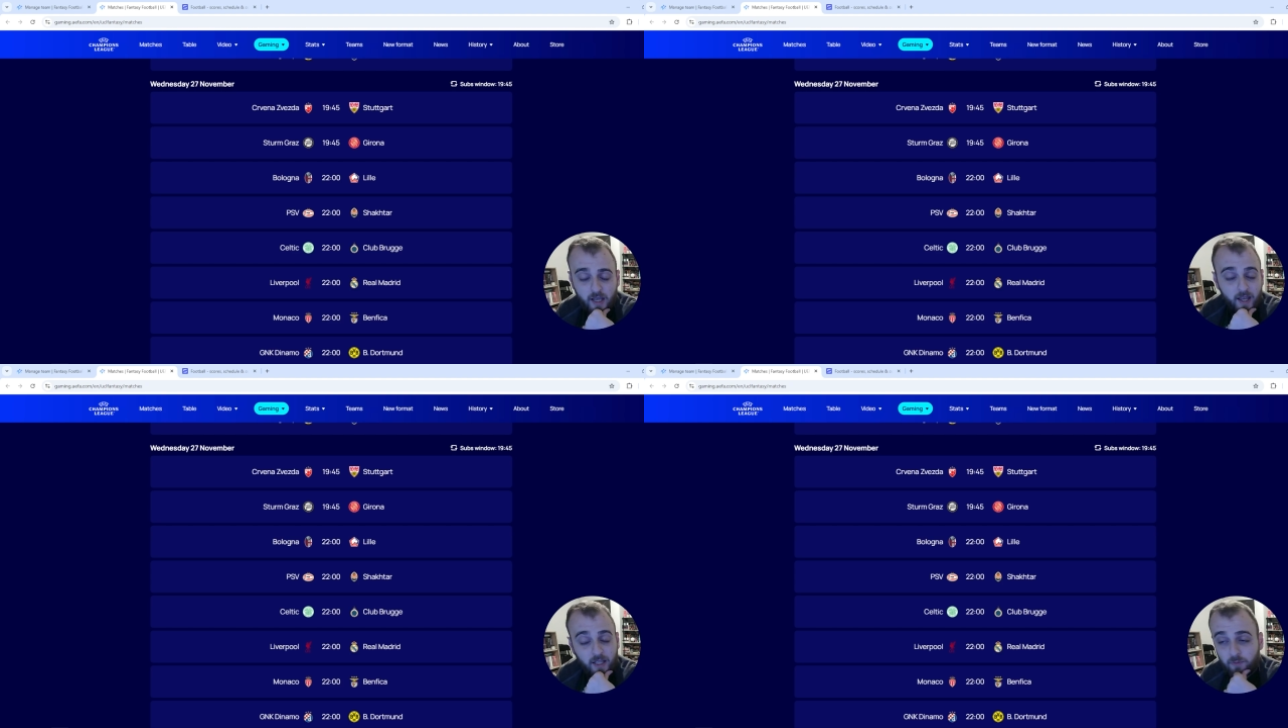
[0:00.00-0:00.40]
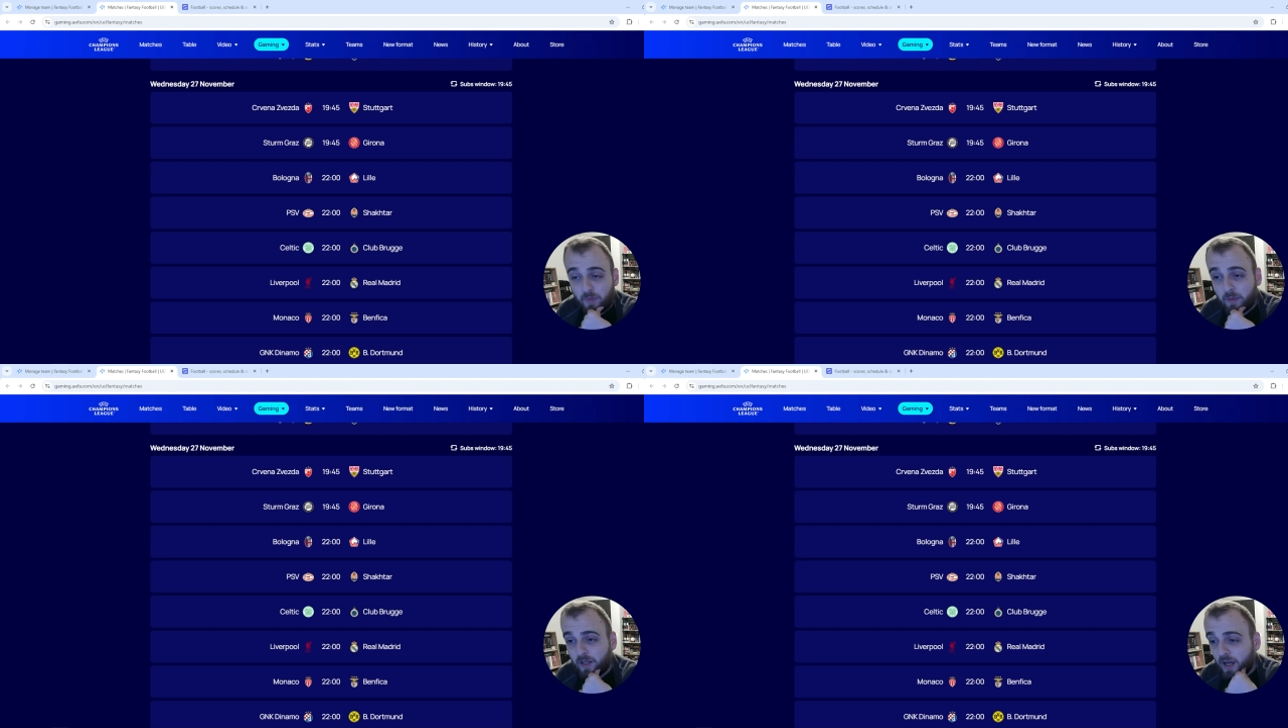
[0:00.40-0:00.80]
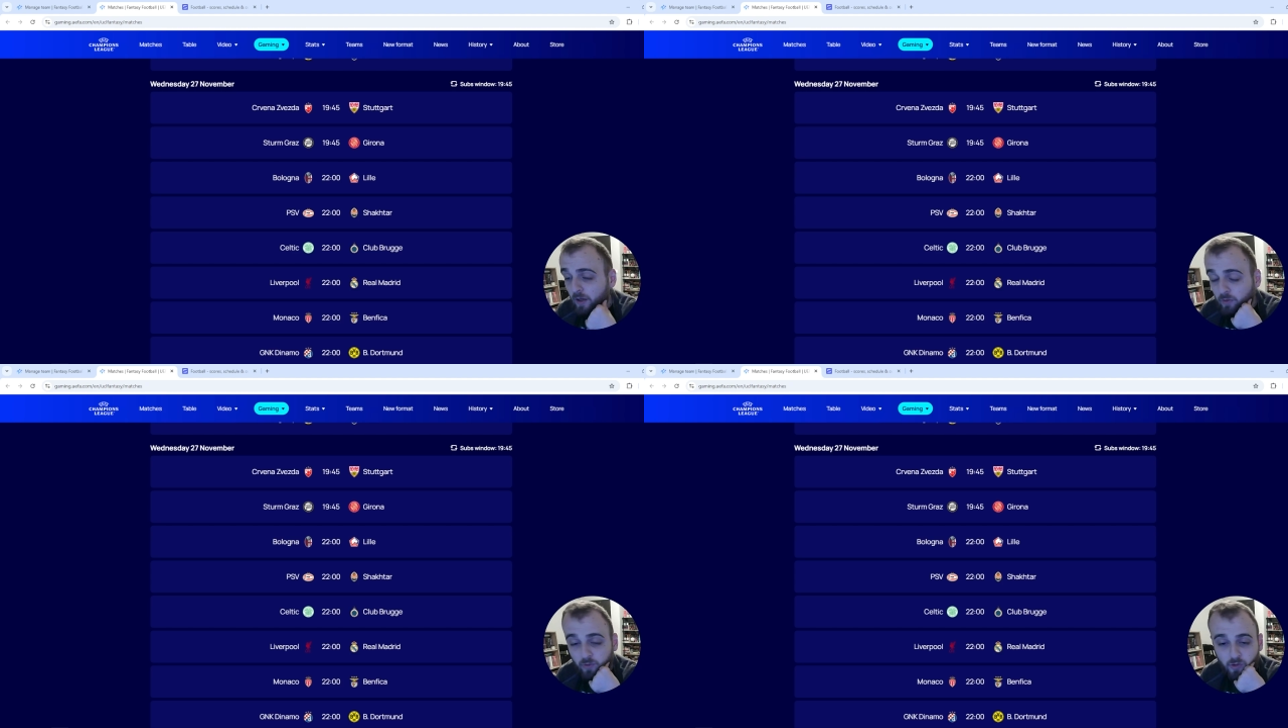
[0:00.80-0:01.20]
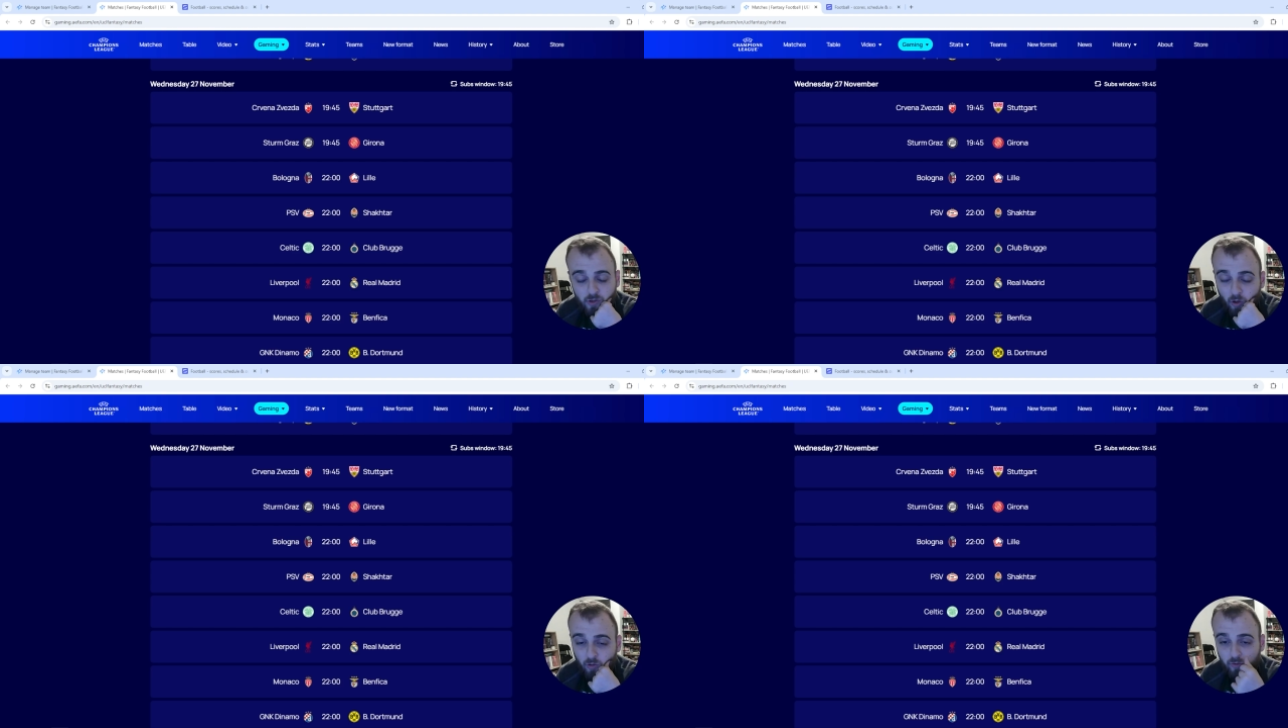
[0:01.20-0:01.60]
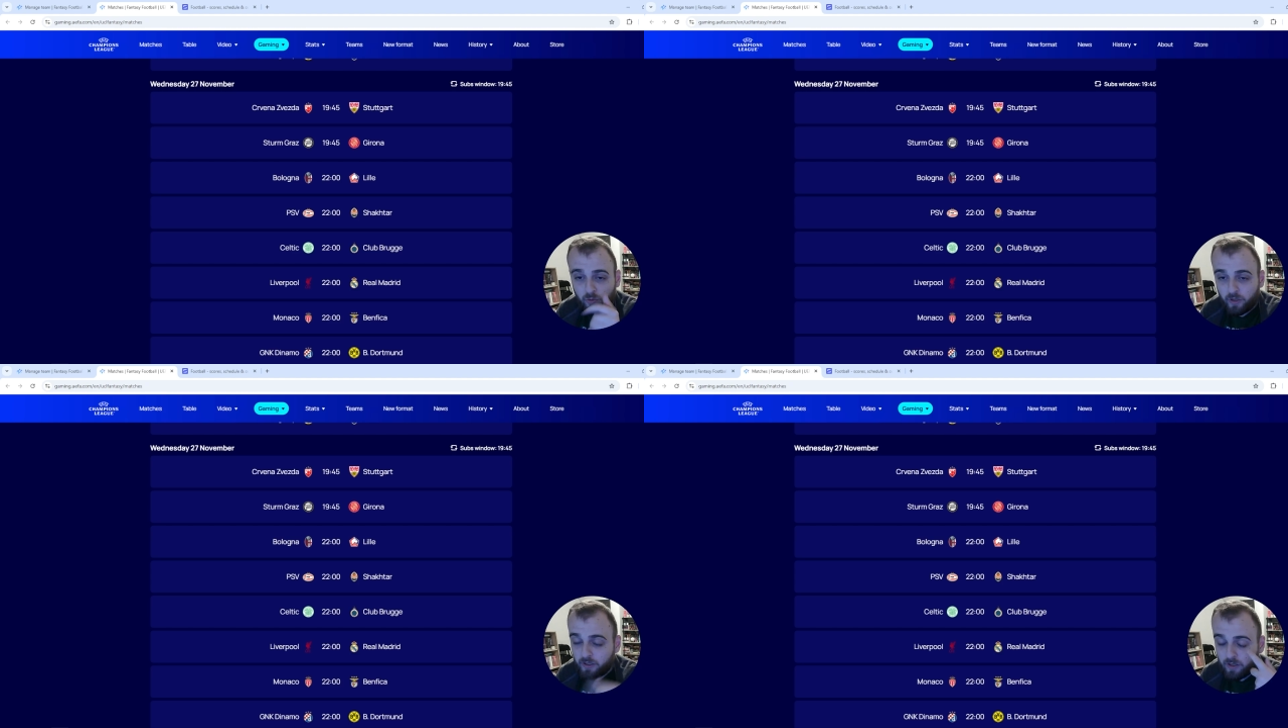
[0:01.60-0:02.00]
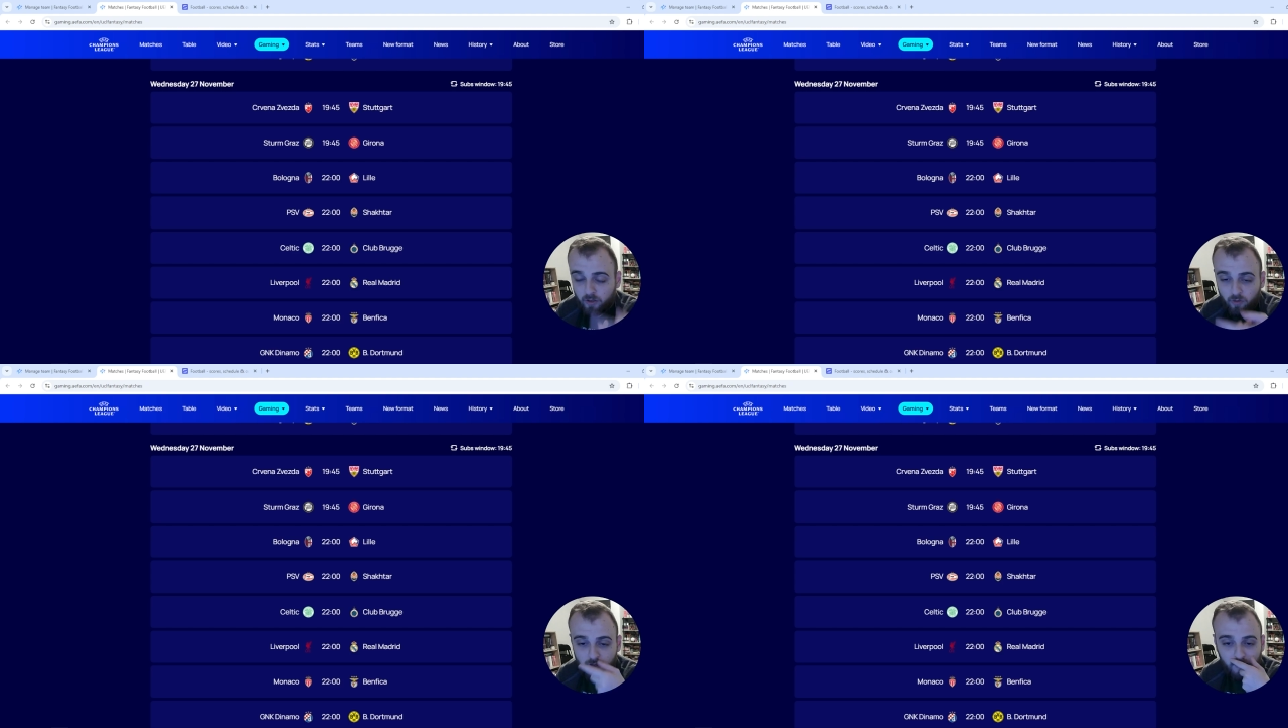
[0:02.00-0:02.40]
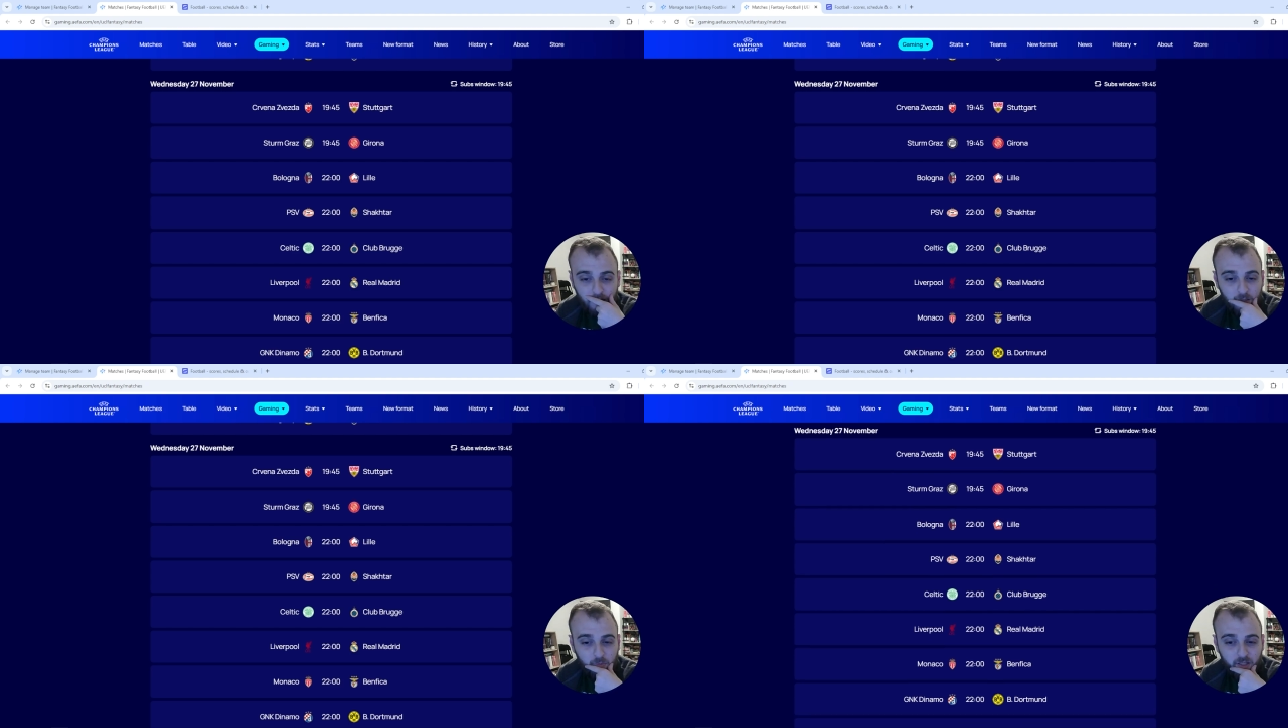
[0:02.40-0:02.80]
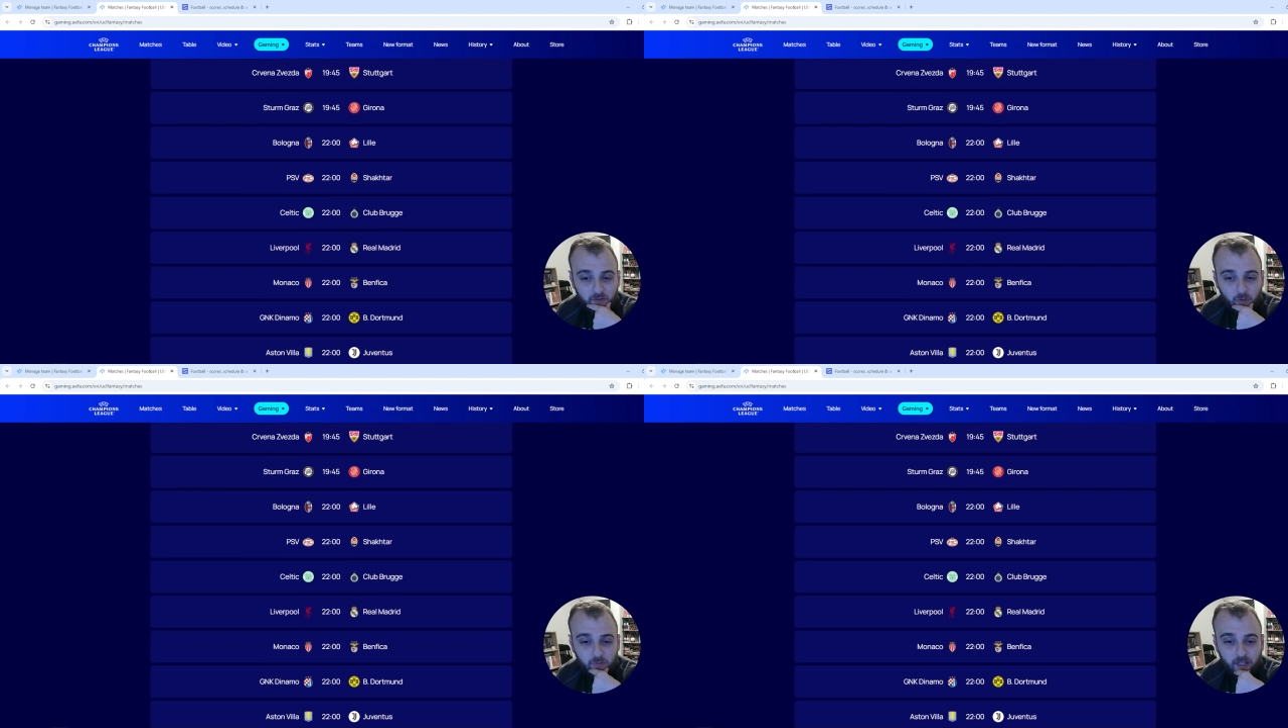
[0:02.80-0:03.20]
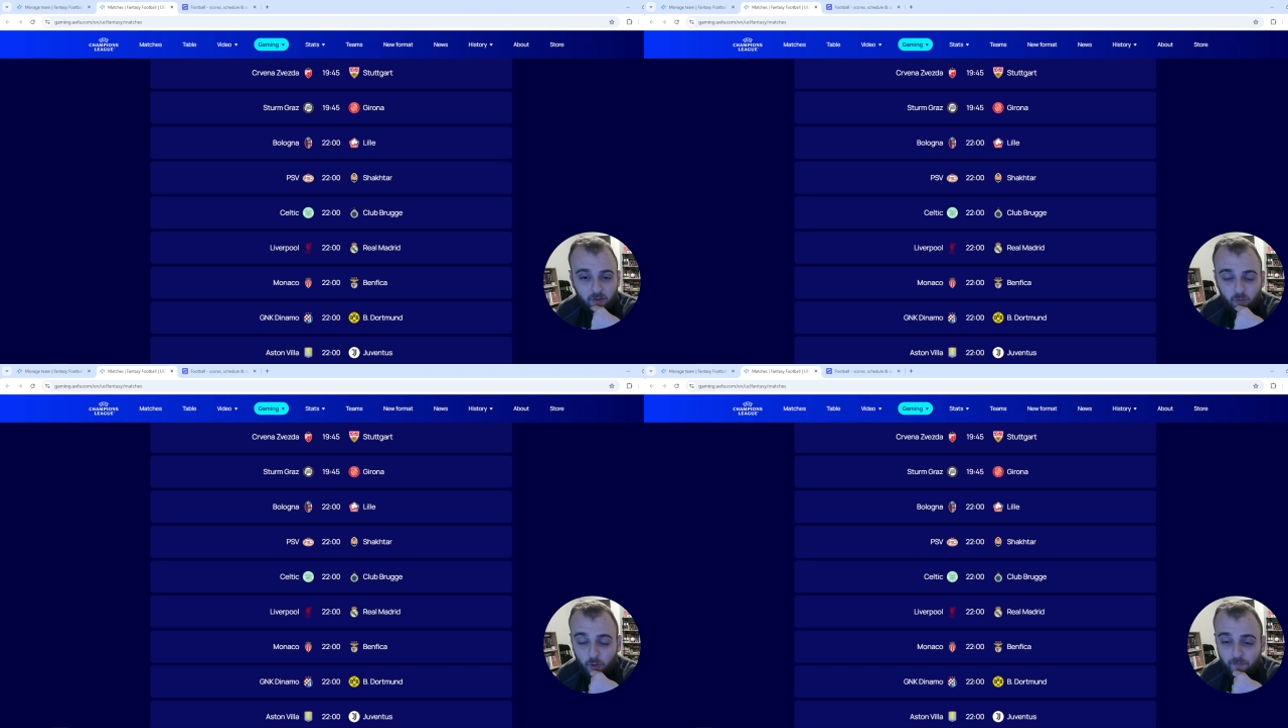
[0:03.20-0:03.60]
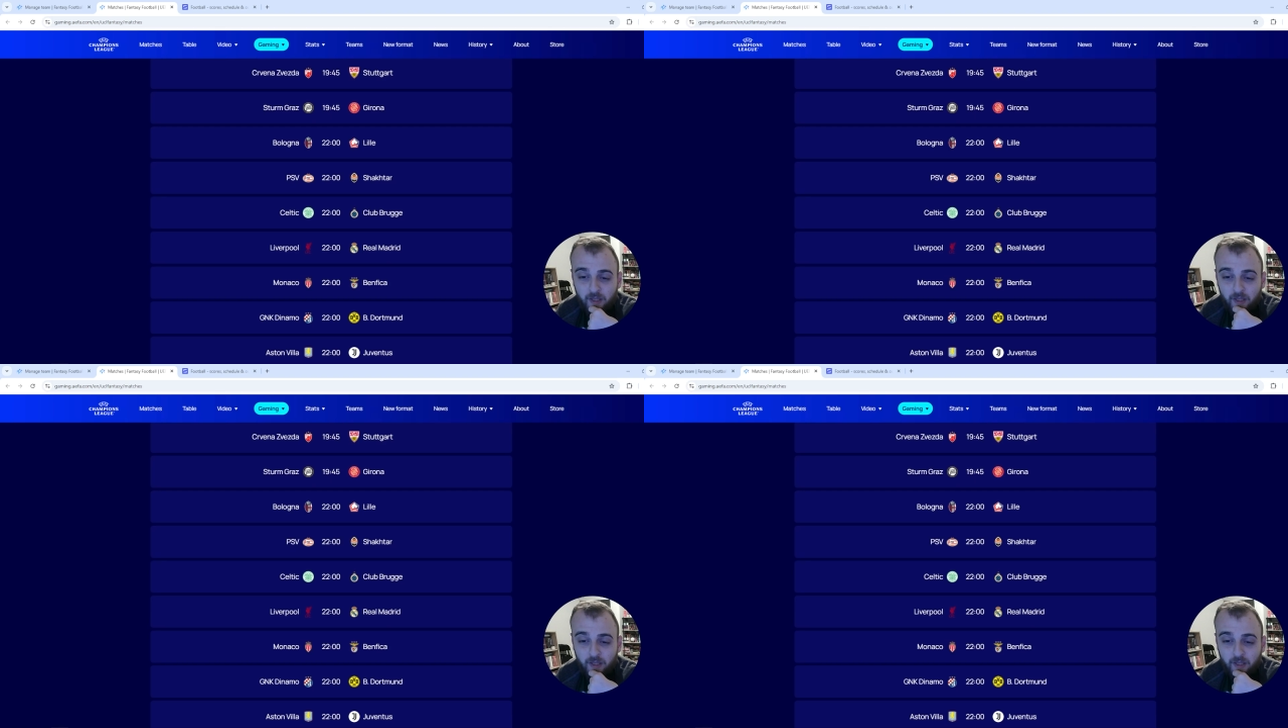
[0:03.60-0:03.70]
and maybe I will do so to introduce another player from day 2.